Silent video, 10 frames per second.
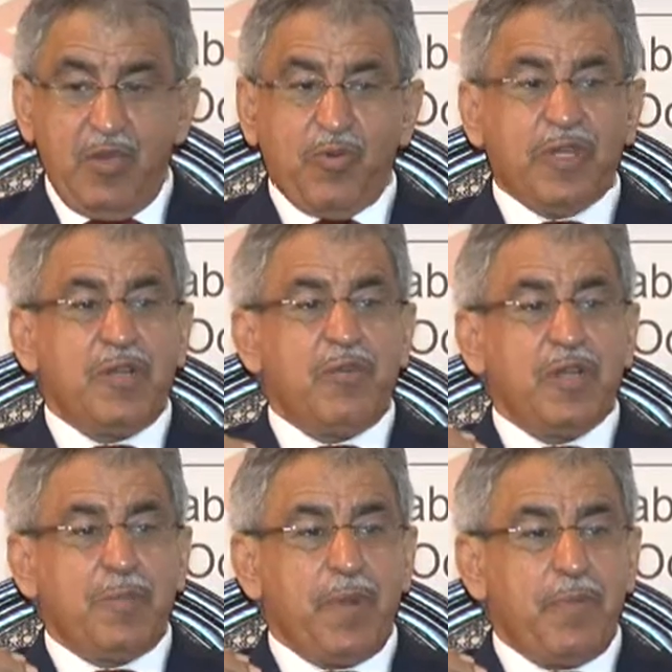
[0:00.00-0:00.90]
What I
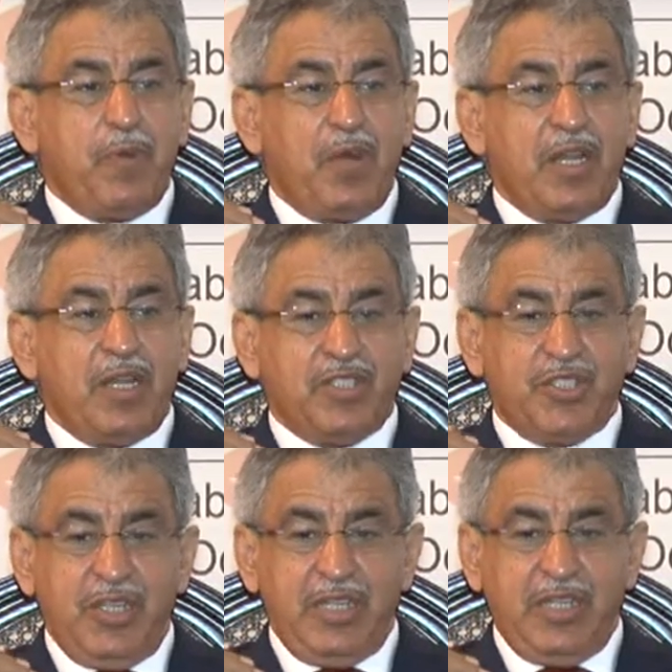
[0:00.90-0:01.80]
want people who are
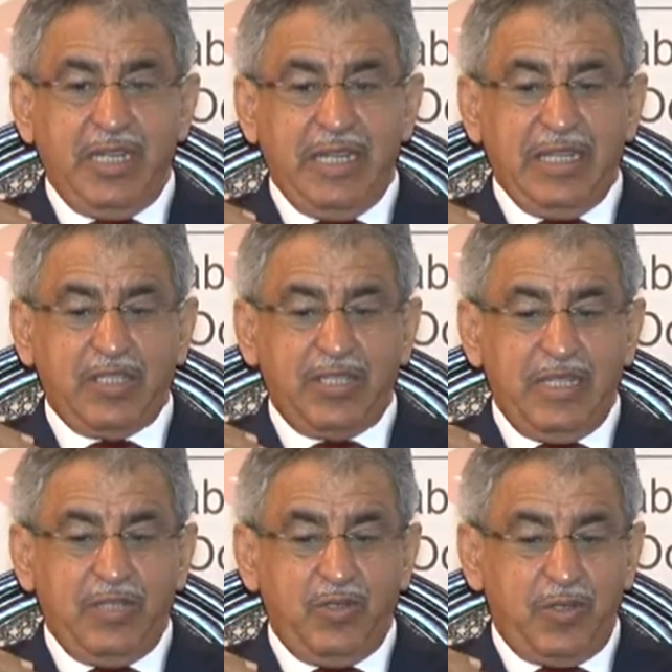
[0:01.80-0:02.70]
listening in this,
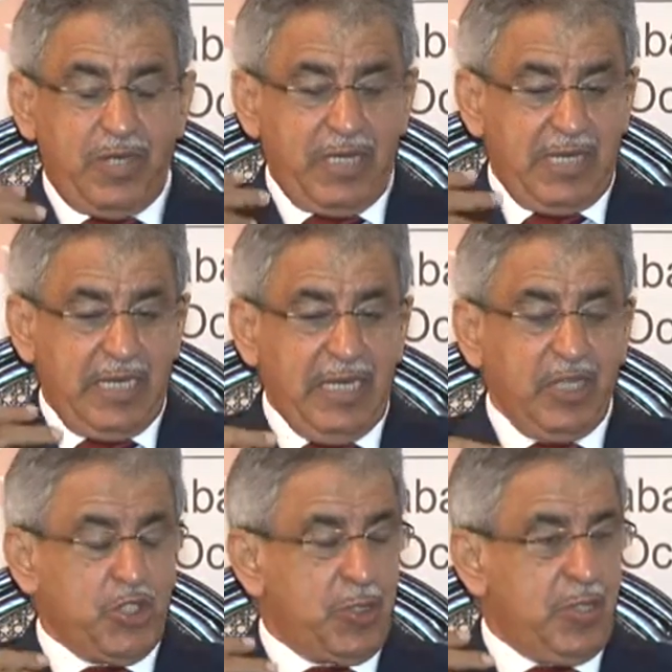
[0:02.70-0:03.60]
in your
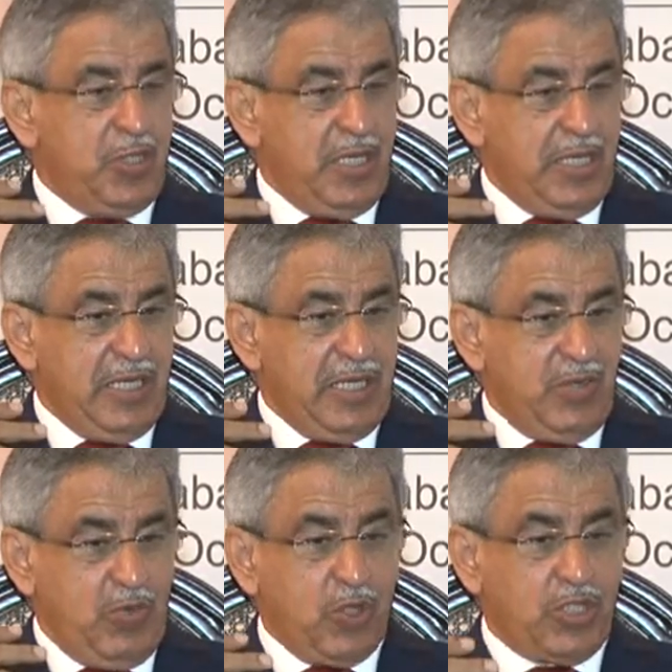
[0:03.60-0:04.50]
English,
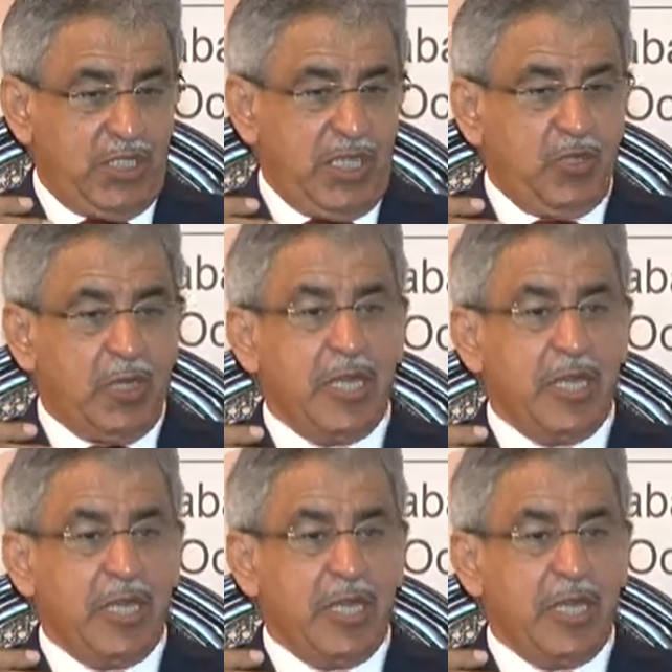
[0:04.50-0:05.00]
watching your